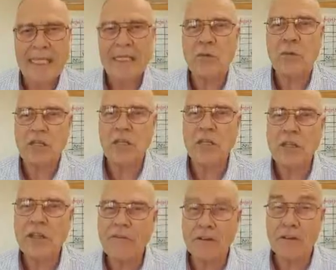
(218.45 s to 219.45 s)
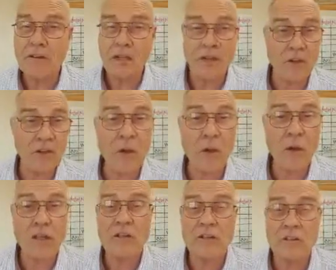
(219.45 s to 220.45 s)
is what you need to figure that you're
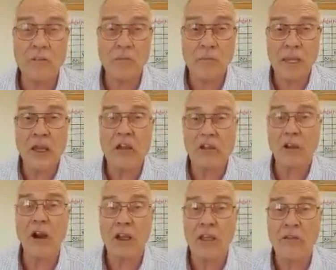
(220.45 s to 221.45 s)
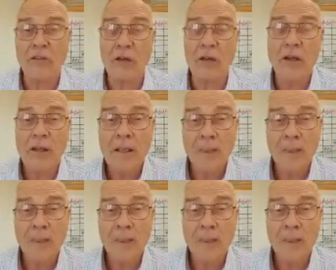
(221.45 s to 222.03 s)
going to be on target for.